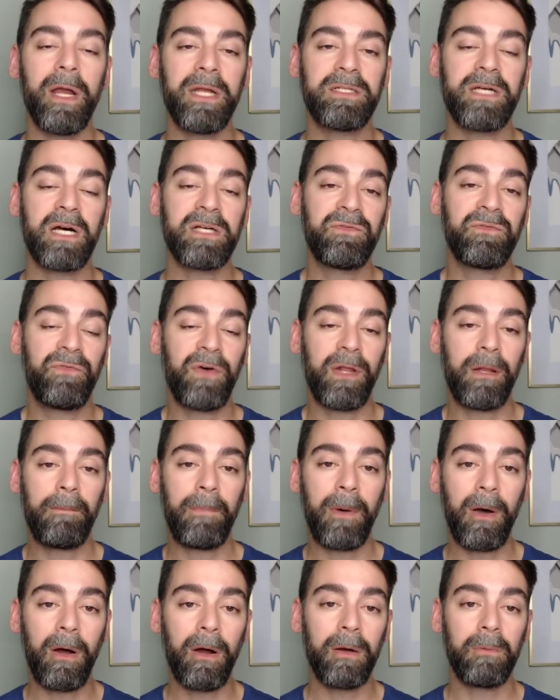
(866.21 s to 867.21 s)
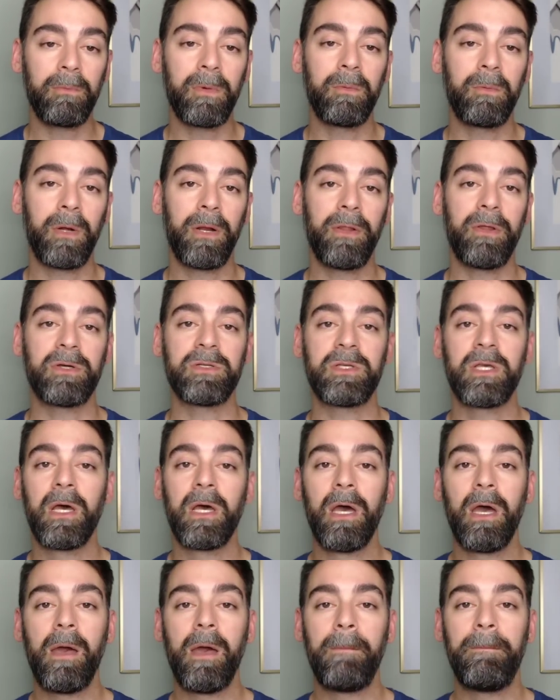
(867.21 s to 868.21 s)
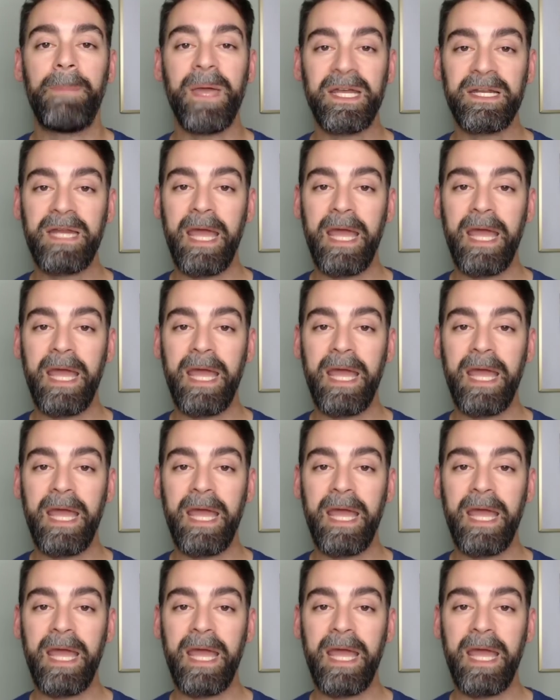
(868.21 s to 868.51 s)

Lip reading: It does fall apart when one of those big